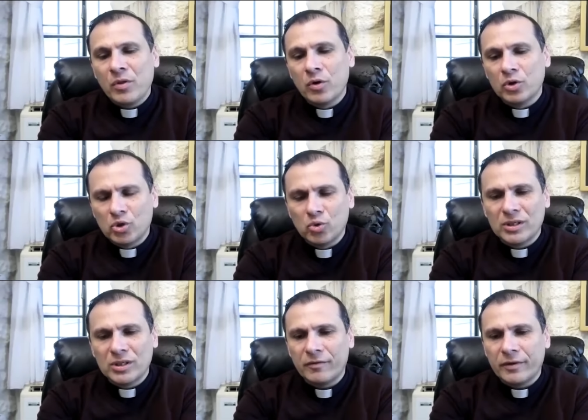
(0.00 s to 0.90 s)
those who
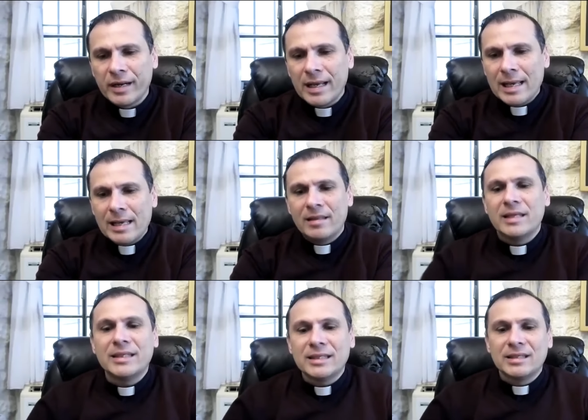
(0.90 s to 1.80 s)
suffer.
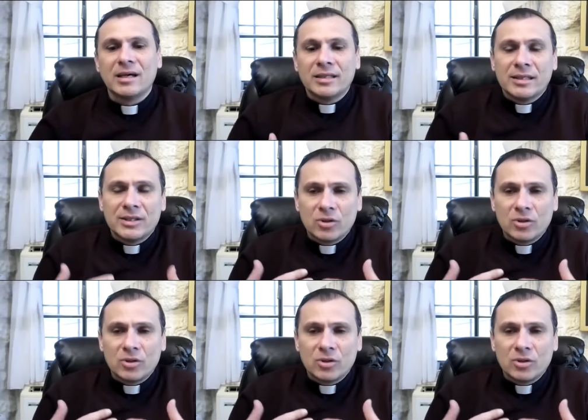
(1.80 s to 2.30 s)
This is God's